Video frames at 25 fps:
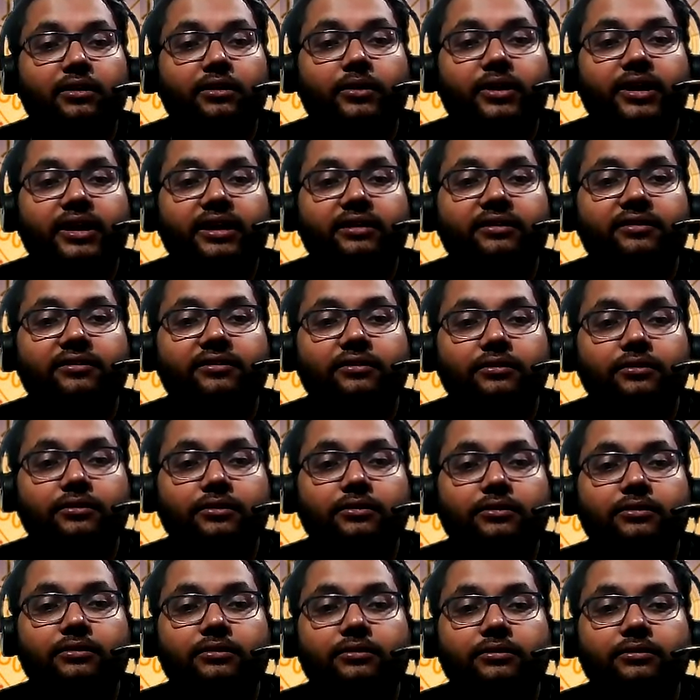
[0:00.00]
okay
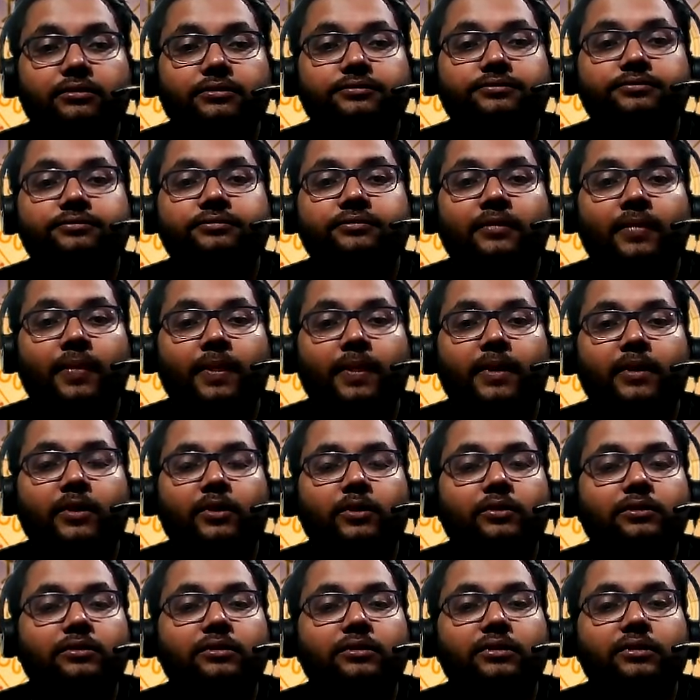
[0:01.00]
so you
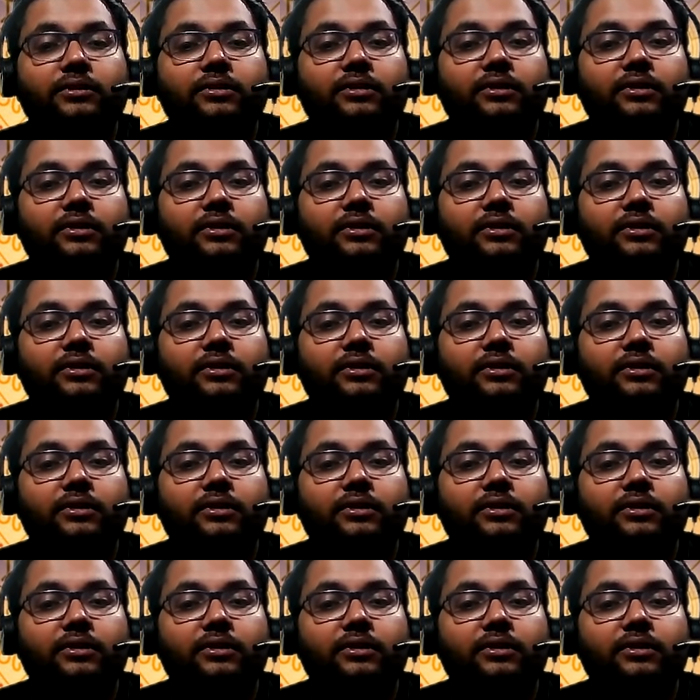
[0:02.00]
know